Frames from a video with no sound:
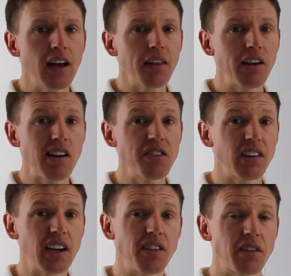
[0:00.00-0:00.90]
There are
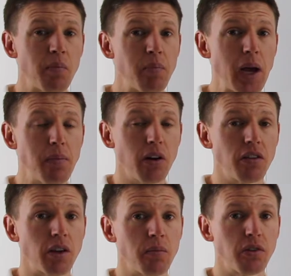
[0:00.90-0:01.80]
actually some people and
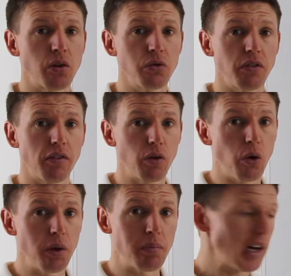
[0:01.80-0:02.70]
some schools of
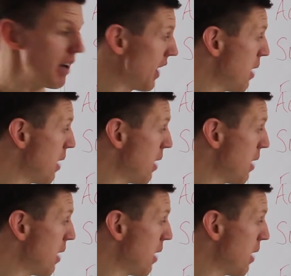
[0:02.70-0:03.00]
thought that believe